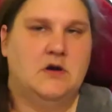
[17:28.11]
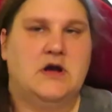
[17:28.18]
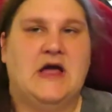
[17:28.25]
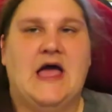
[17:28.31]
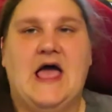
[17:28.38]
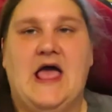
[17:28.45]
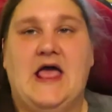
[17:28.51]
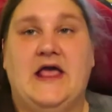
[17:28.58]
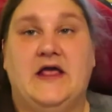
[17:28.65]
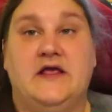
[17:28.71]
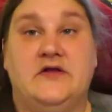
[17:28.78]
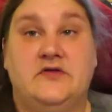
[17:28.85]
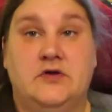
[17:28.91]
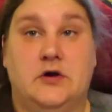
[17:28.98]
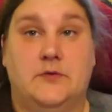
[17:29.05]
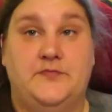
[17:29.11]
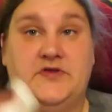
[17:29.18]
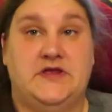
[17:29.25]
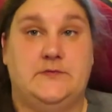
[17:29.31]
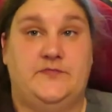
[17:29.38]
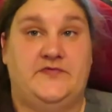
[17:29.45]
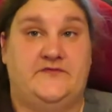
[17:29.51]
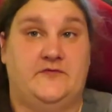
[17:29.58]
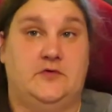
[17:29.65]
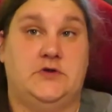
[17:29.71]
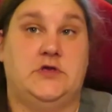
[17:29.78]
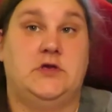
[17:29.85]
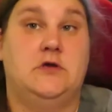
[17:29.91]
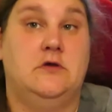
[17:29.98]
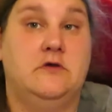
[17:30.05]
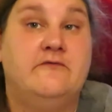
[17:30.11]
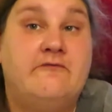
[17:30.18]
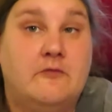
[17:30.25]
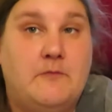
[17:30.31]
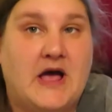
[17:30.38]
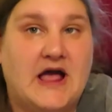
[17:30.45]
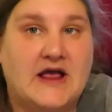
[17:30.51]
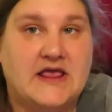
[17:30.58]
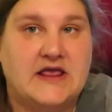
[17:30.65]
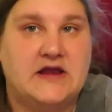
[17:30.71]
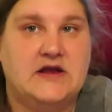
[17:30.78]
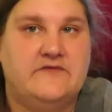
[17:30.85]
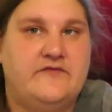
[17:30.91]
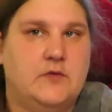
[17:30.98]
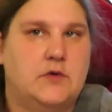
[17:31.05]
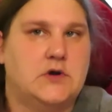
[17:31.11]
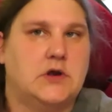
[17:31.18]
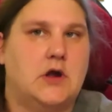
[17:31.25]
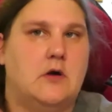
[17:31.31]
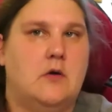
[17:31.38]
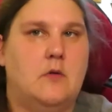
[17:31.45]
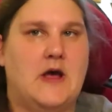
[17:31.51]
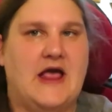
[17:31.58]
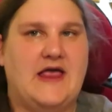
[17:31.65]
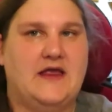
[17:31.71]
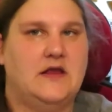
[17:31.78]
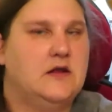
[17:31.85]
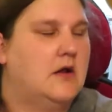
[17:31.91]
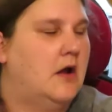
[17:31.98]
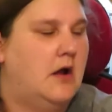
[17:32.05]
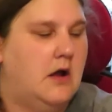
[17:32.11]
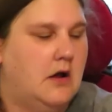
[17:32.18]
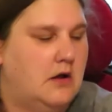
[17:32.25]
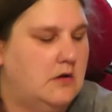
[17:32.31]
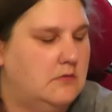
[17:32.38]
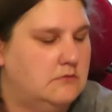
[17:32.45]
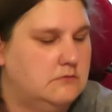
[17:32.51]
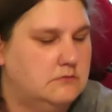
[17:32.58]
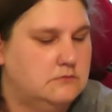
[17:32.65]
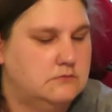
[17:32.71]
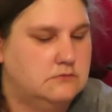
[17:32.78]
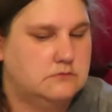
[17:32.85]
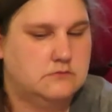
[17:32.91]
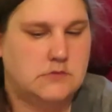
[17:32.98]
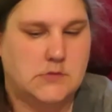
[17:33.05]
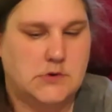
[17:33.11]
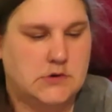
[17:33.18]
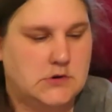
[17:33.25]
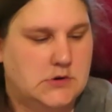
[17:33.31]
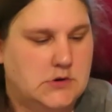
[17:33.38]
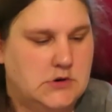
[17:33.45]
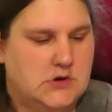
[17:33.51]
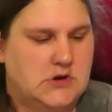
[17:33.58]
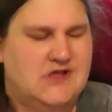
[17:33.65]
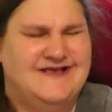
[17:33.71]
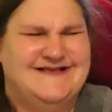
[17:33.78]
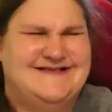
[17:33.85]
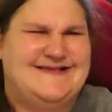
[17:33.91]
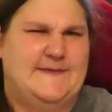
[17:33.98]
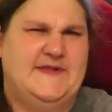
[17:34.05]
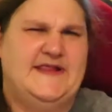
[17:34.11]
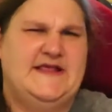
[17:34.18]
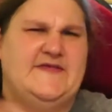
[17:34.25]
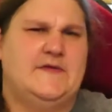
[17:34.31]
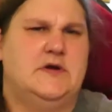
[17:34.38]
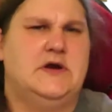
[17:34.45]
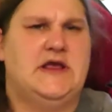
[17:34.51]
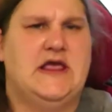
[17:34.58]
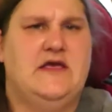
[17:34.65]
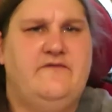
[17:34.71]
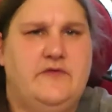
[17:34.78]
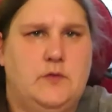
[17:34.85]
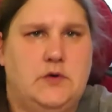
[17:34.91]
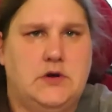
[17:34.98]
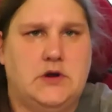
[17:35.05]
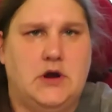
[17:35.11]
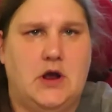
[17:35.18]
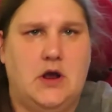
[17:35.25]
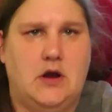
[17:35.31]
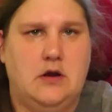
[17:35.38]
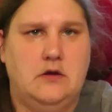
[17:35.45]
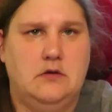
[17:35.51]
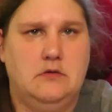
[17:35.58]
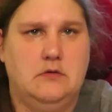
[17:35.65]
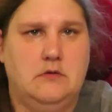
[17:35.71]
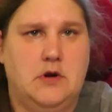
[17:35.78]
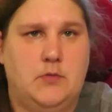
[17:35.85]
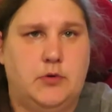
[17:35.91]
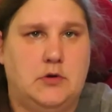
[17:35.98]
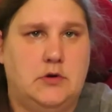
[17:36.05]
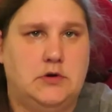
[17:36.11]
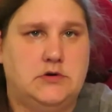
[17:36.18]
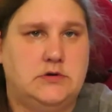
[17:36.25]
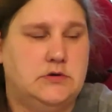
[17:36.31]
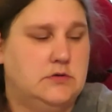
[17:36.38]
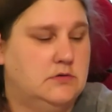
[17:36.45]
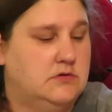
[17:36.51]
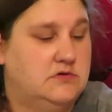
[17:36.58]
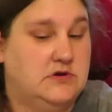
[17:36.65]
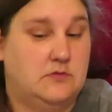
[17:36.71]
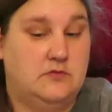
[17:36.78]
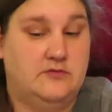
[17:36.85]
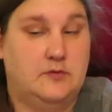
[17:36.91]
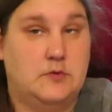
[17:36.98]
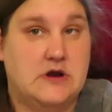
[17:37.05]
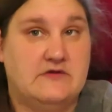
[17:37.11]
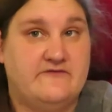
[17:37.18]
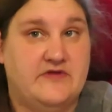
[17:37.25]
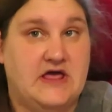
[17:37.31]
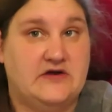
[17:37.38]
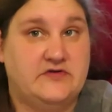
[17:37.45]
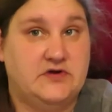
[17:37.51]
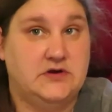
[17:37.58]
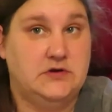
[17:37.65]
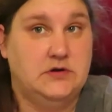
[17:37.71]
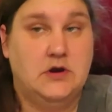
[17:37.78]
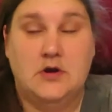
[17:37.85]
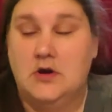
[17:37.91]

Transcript: Okay, top tips for you for packing if you want to go away. Um, some of these are okay if you want to go abroad. Some of them work for that too.